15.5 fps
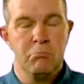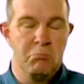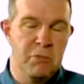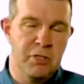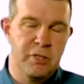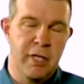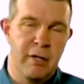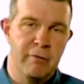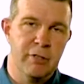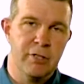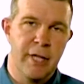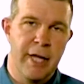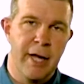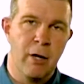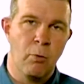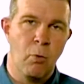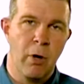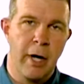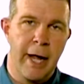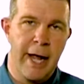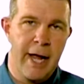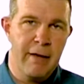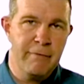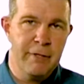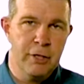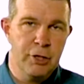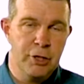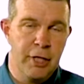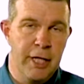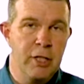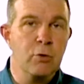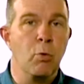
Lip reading: Instead of a standard 1.5-inch chase,